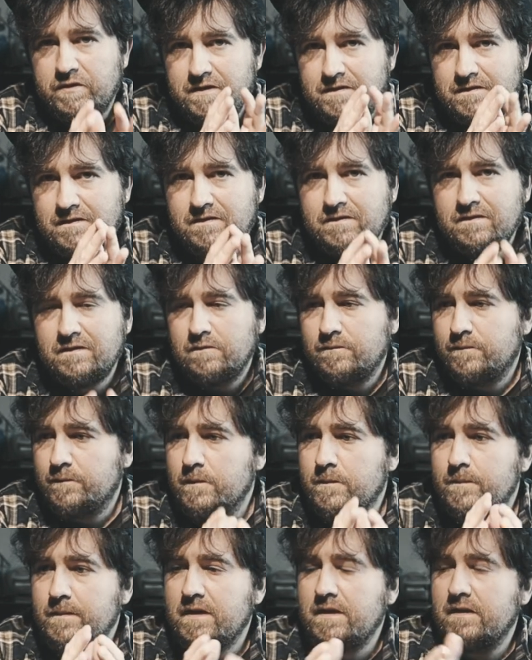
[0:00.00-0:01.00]
It's,
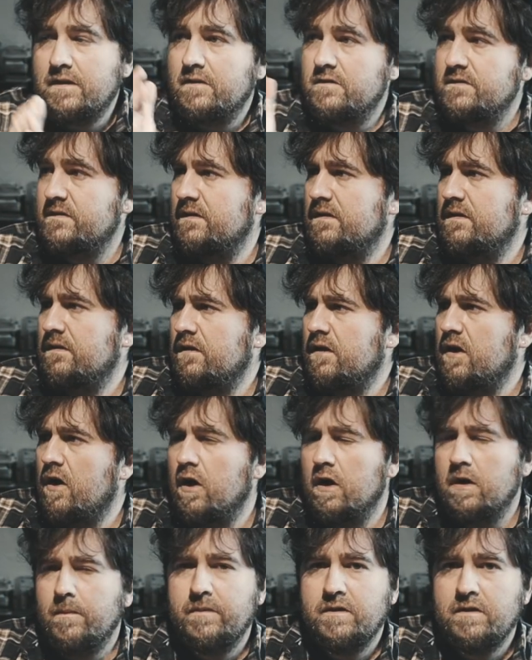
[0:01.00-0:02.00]
for me, there's a
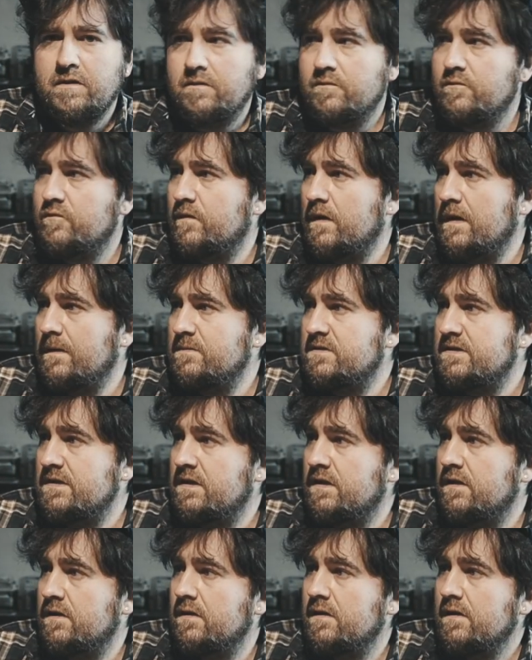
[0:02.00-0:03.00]
carbon frame
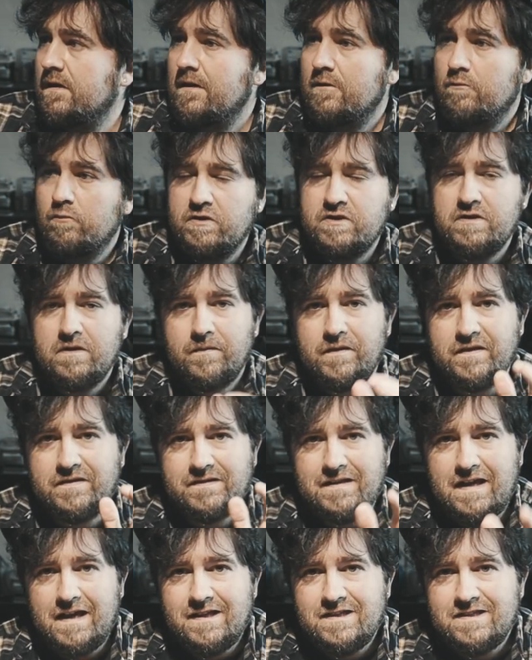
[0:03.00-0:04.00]
sheet here, which the
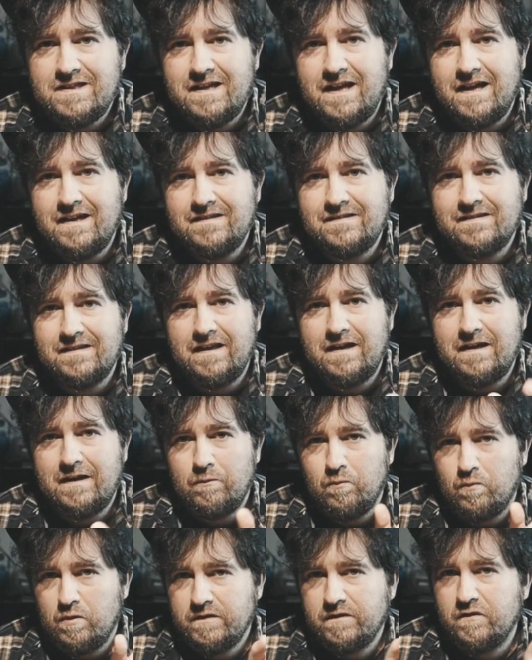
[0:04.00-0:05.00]
Sanction has like
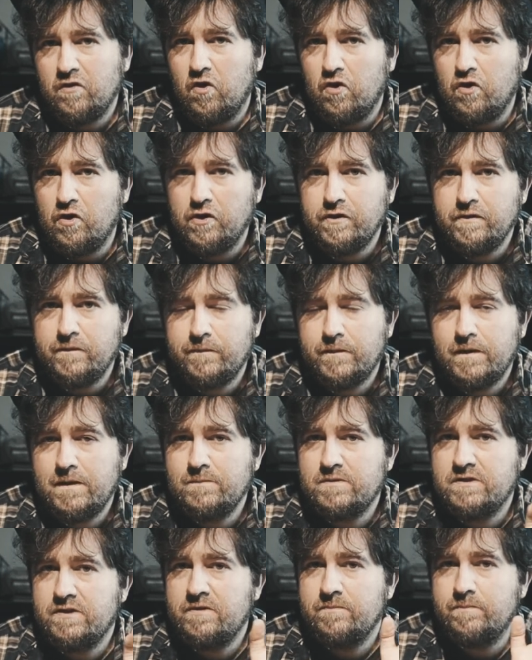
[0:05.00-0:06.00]
what's called a
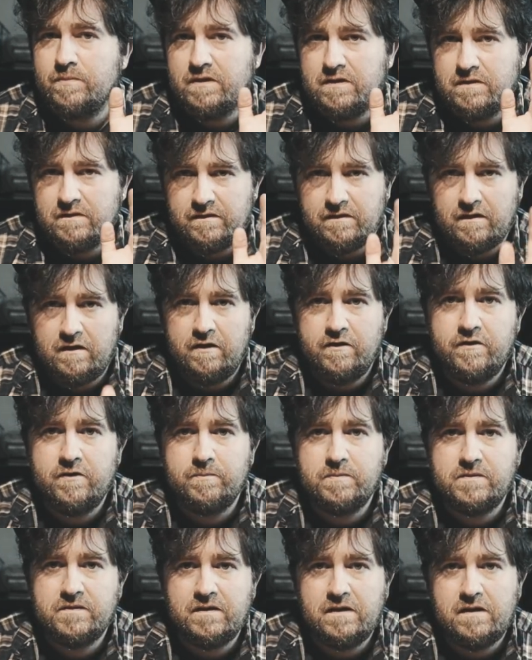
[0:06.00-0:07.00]
frame sheet, but it is
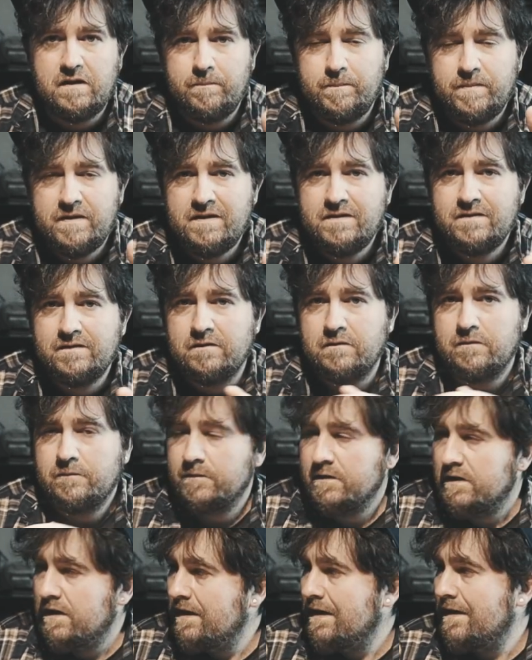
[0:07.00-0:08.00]
100% a piece
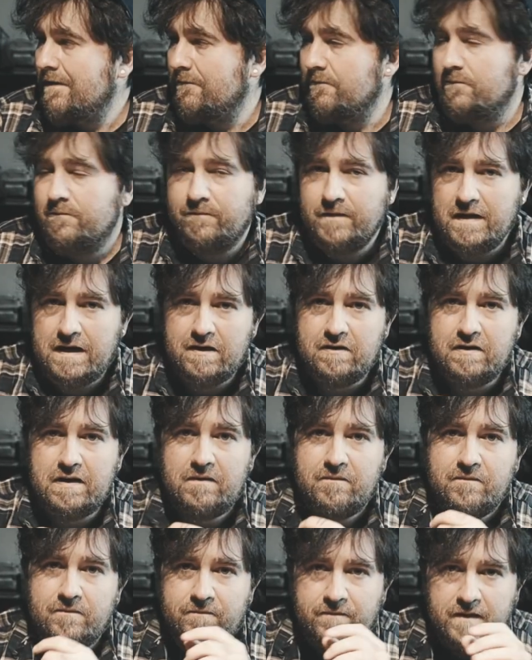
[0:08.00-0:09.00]
of
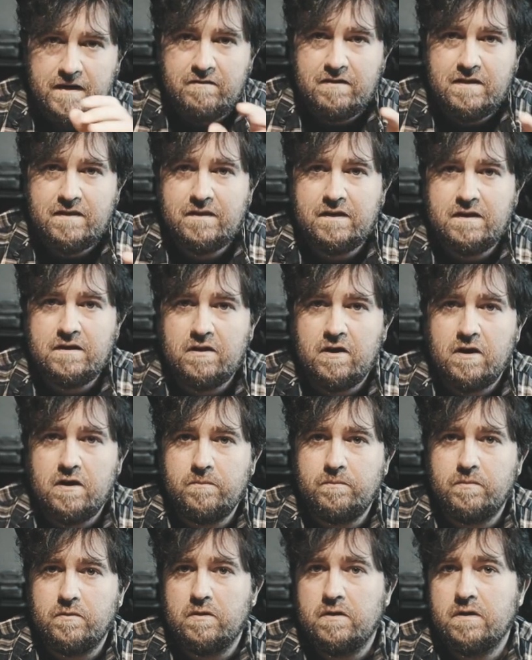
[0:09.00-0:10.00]
very, very thin
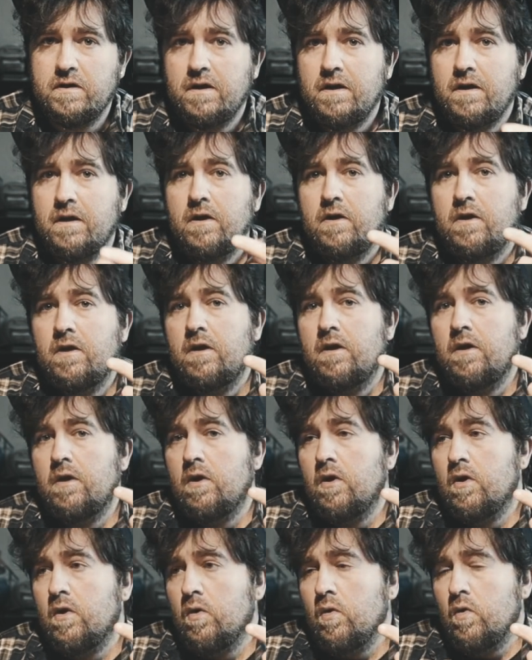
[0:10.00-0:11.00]
cardboard.
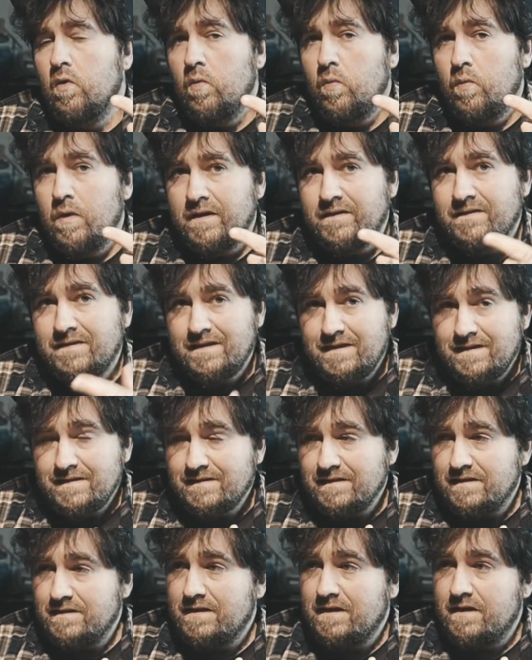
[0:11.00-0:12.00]
Whereas
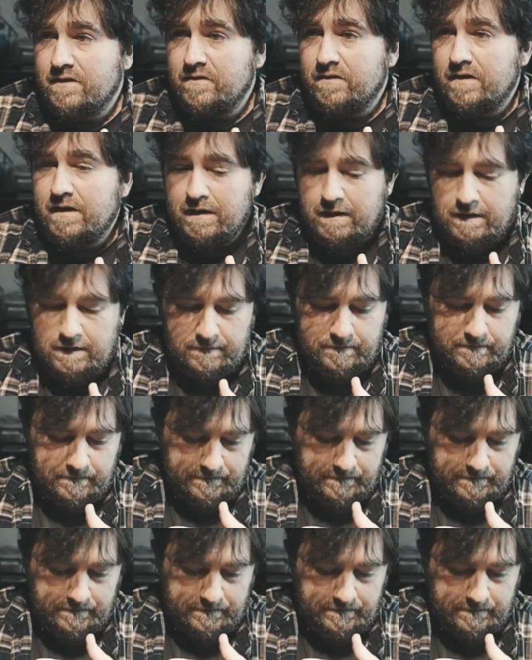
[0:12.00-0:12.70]
this, on the other hand,